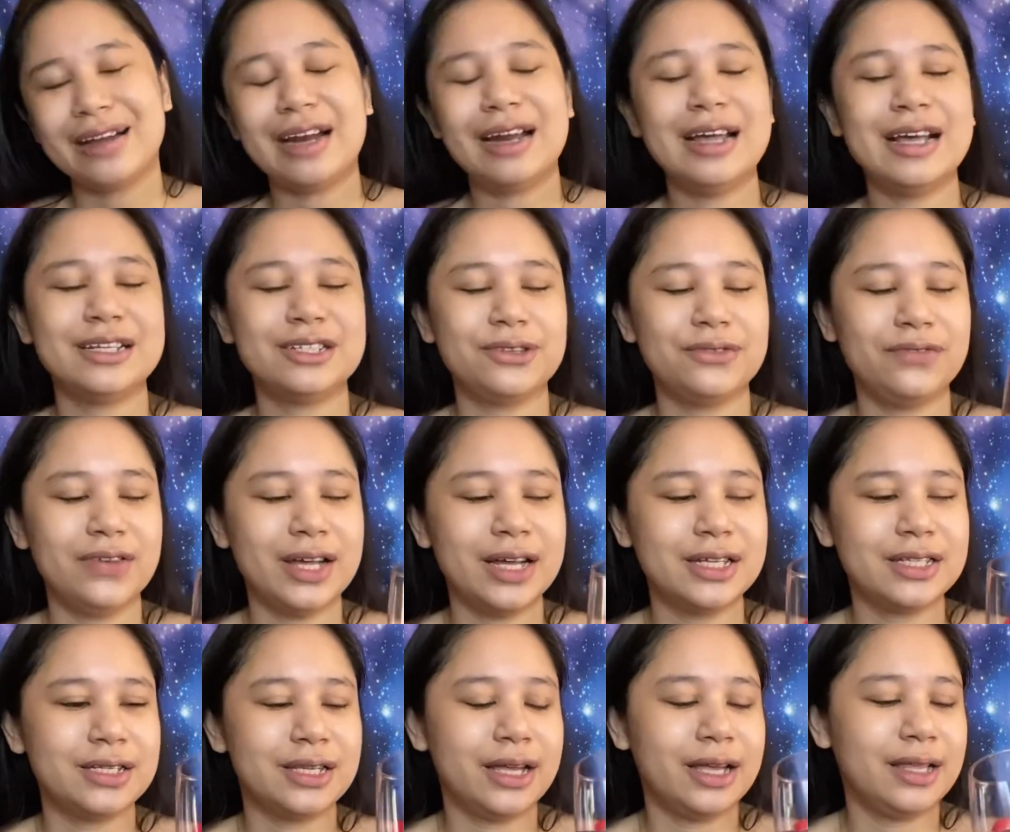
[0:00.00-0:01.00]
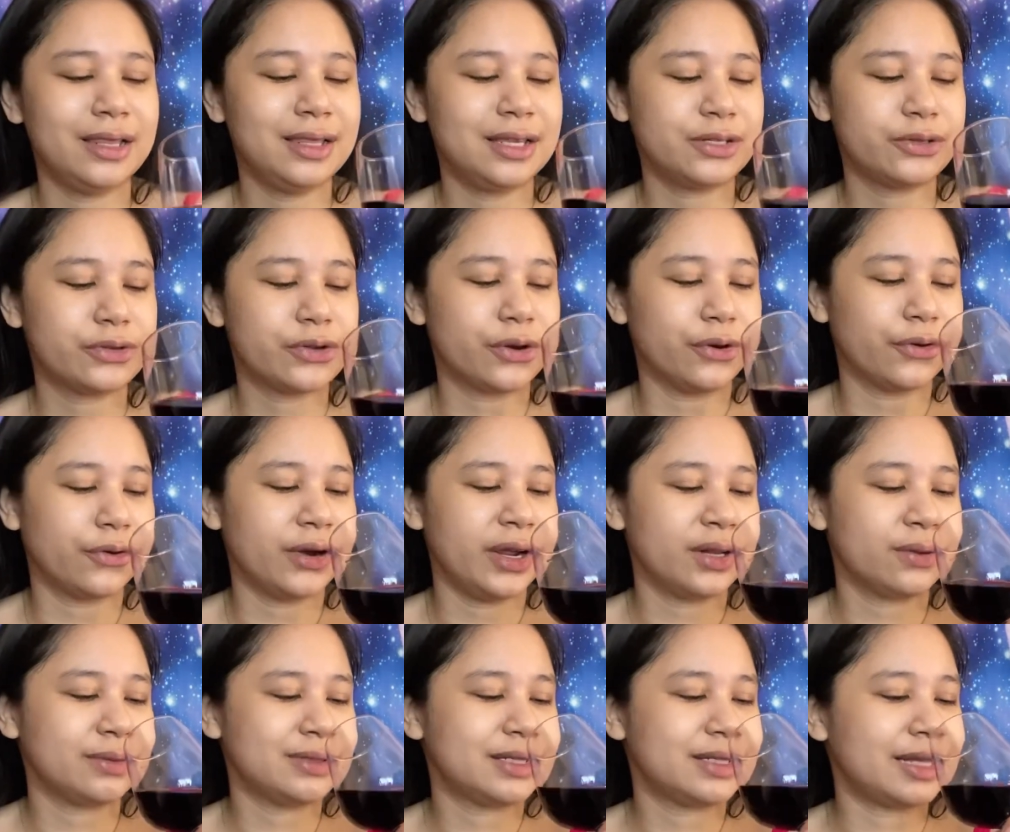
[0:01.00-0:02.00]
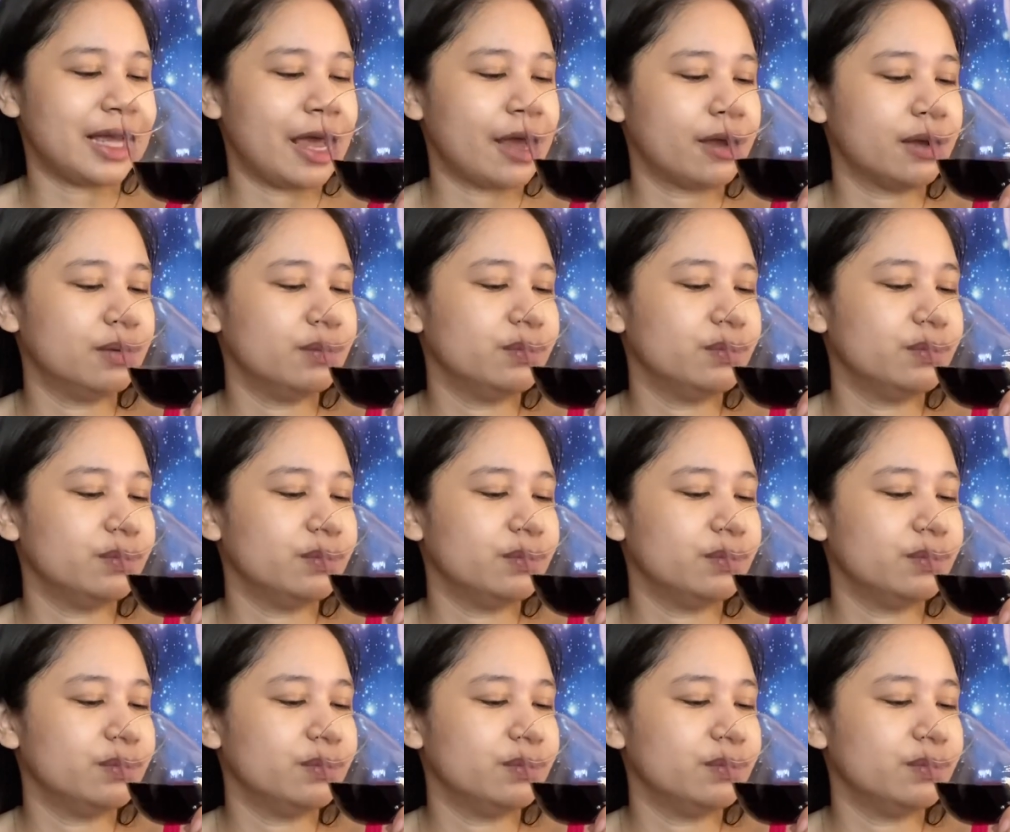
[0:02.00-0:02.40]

this would go great with steak.